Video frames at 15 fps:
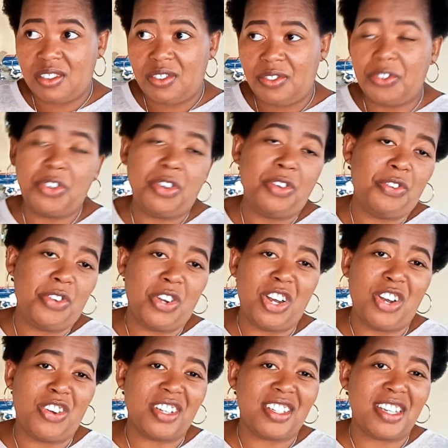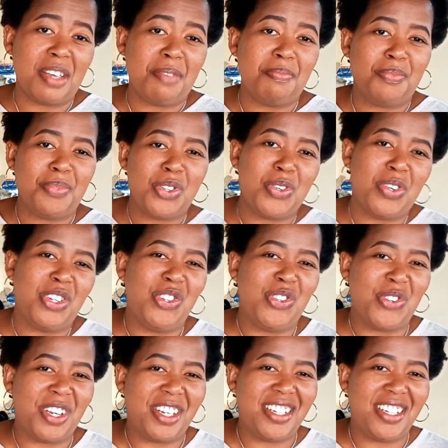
for a very long time to enjoy.